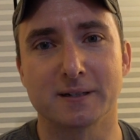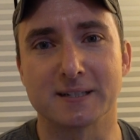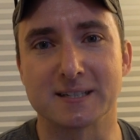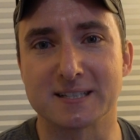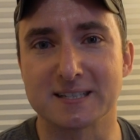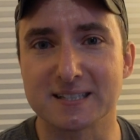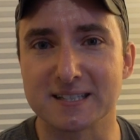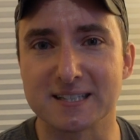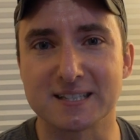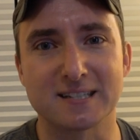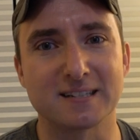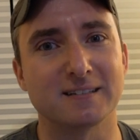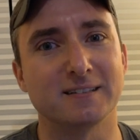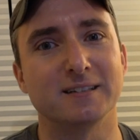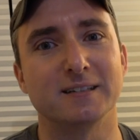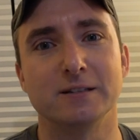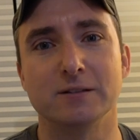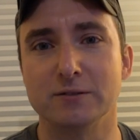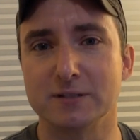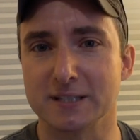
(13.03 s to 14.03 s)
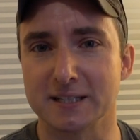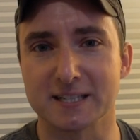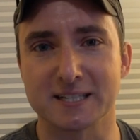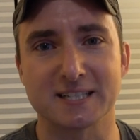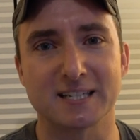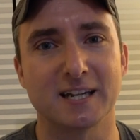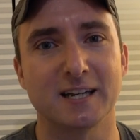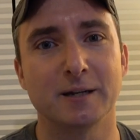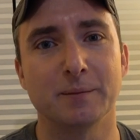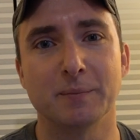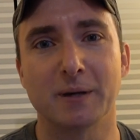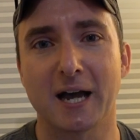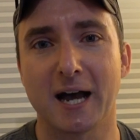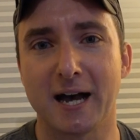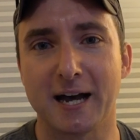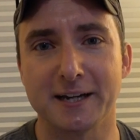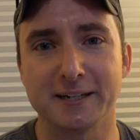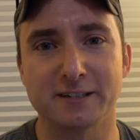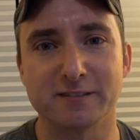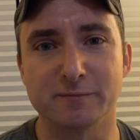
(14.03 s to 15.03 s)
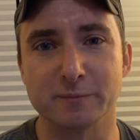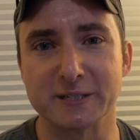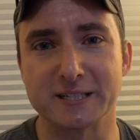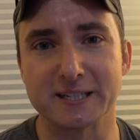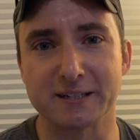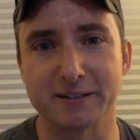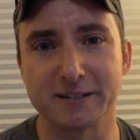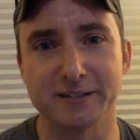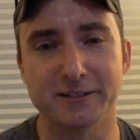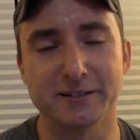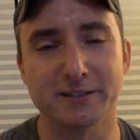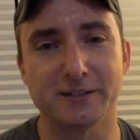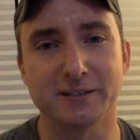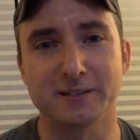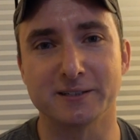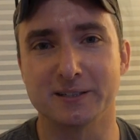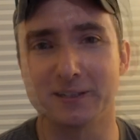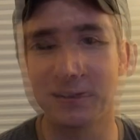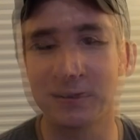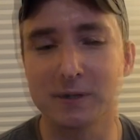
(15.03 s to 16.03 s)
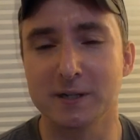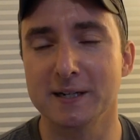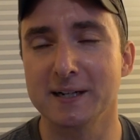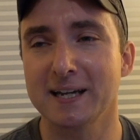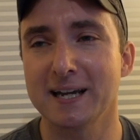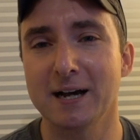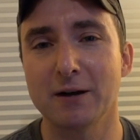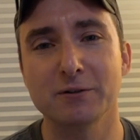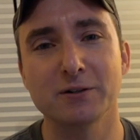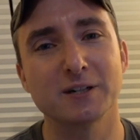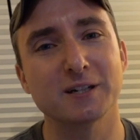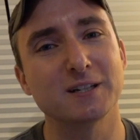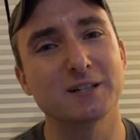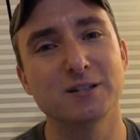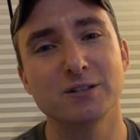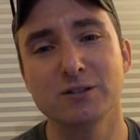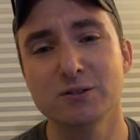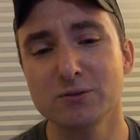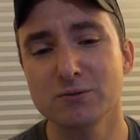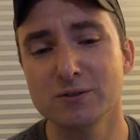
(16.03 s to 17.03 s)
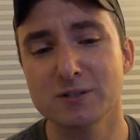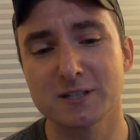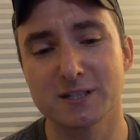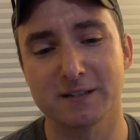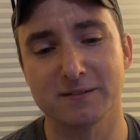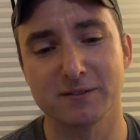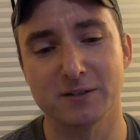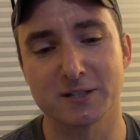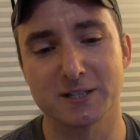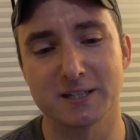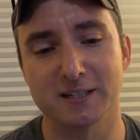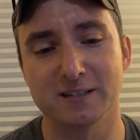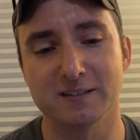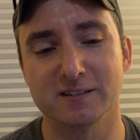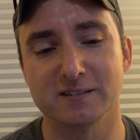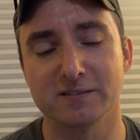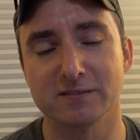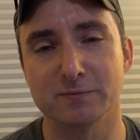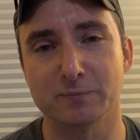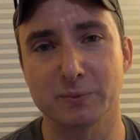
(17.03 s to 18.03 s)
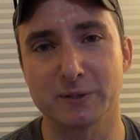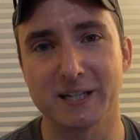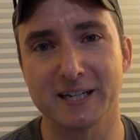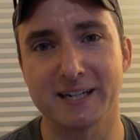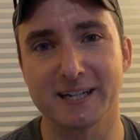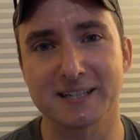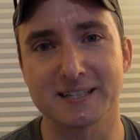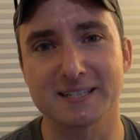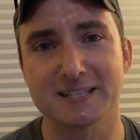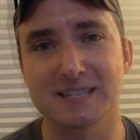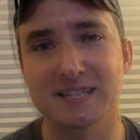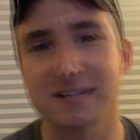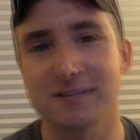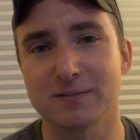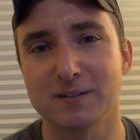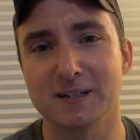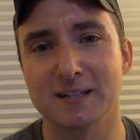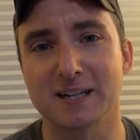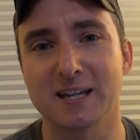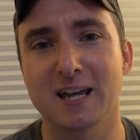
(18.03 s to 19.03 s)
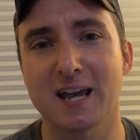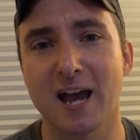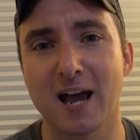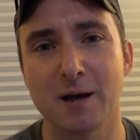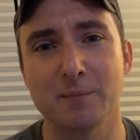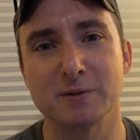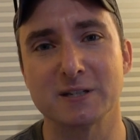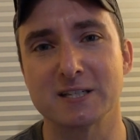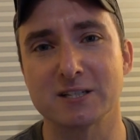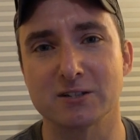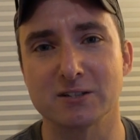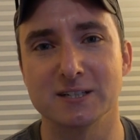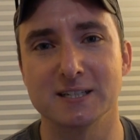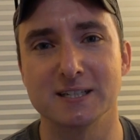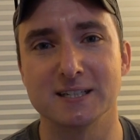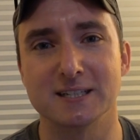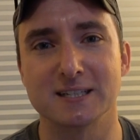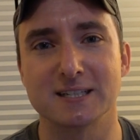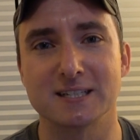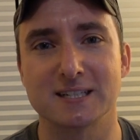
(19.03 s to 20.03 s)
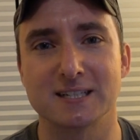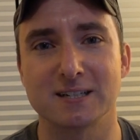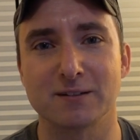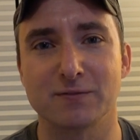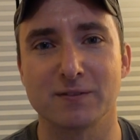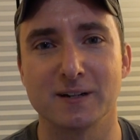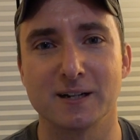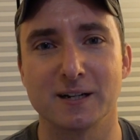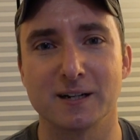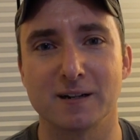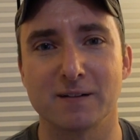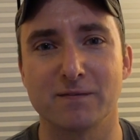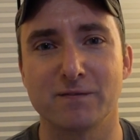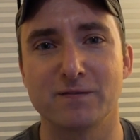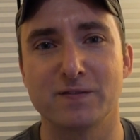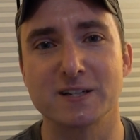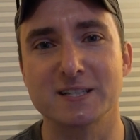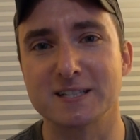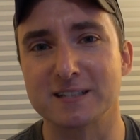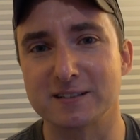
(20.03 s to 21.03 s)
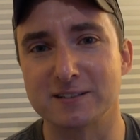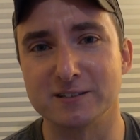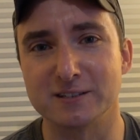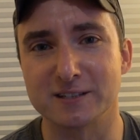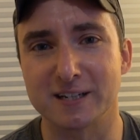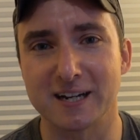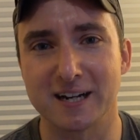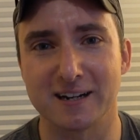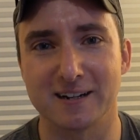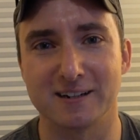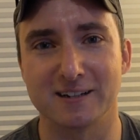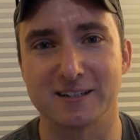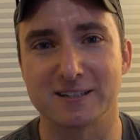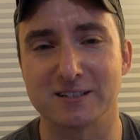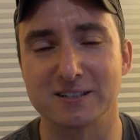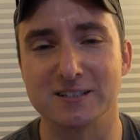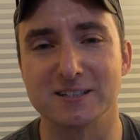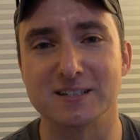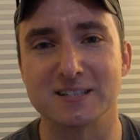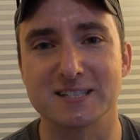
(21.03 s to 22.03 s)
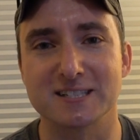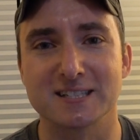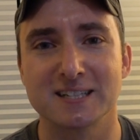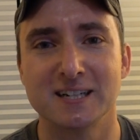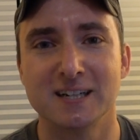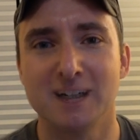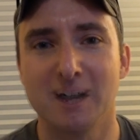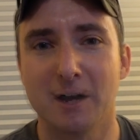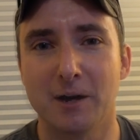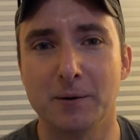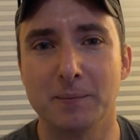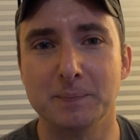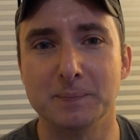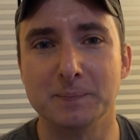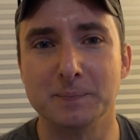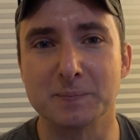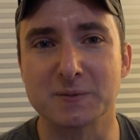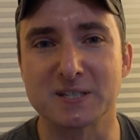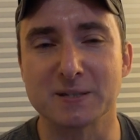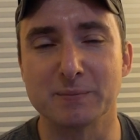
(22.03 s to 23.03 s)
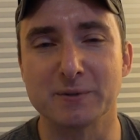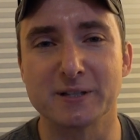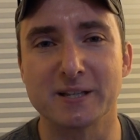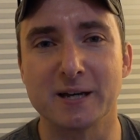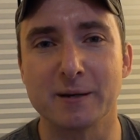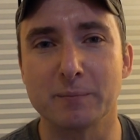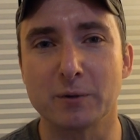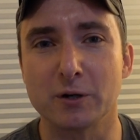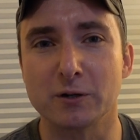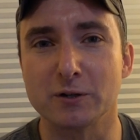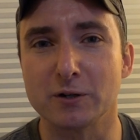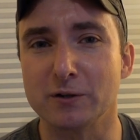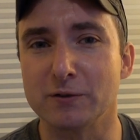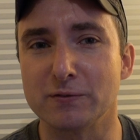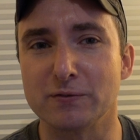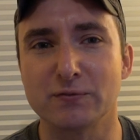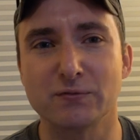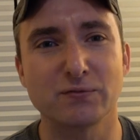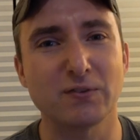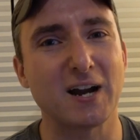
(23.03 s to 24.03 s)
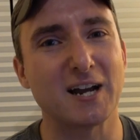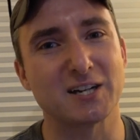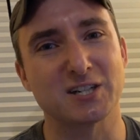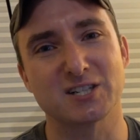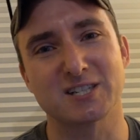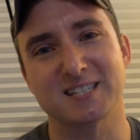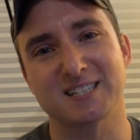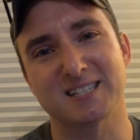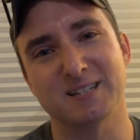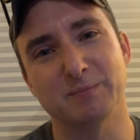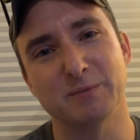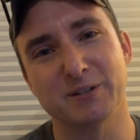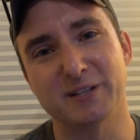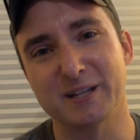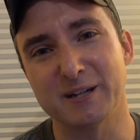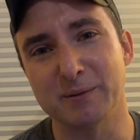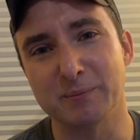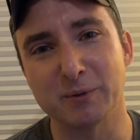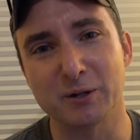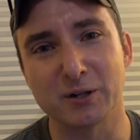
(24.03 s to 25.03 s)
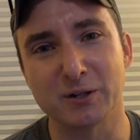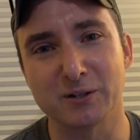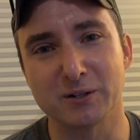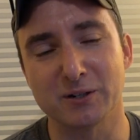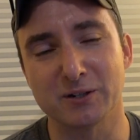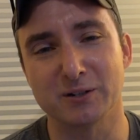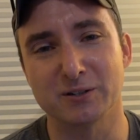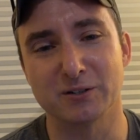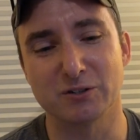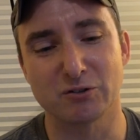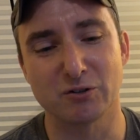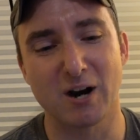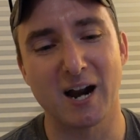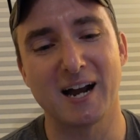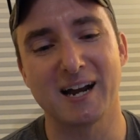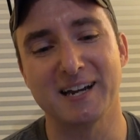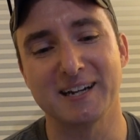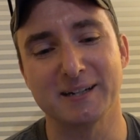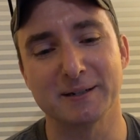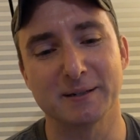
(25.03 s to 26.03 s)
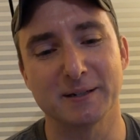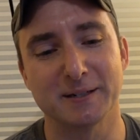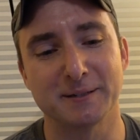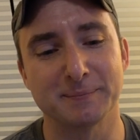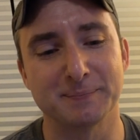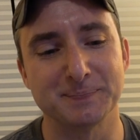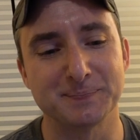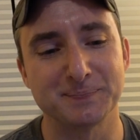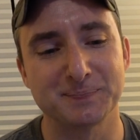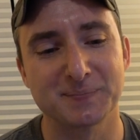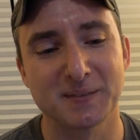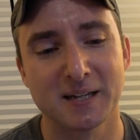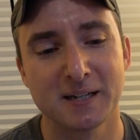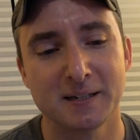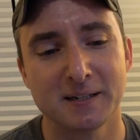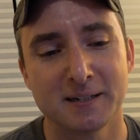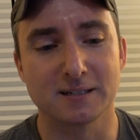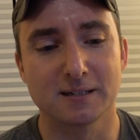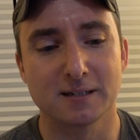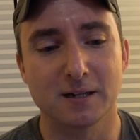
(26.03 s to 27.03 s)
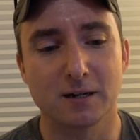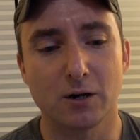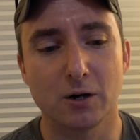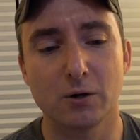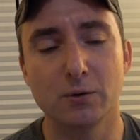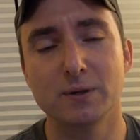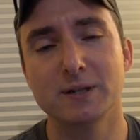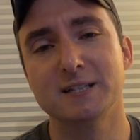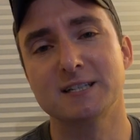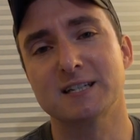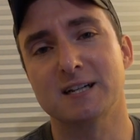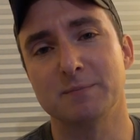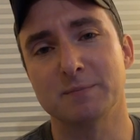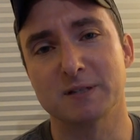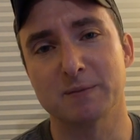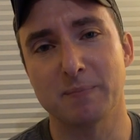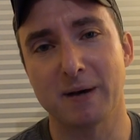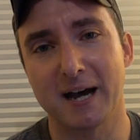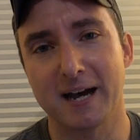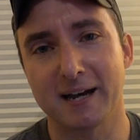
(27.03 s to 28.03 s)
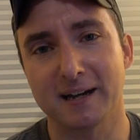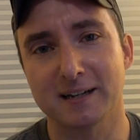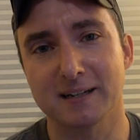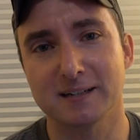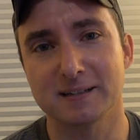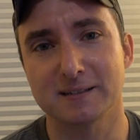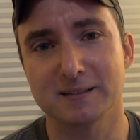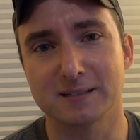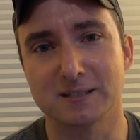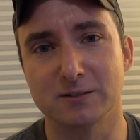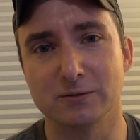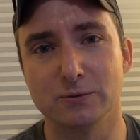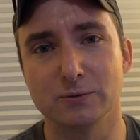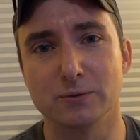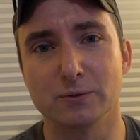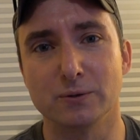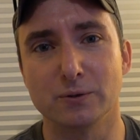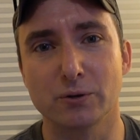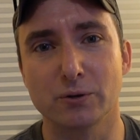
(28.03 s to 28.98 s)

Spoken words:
consistently using the same kind of material. We're encountering a huge diversity of plants, different chemistries, different physical characters. Some of them are fresh, some of them are dry, and it always comes back to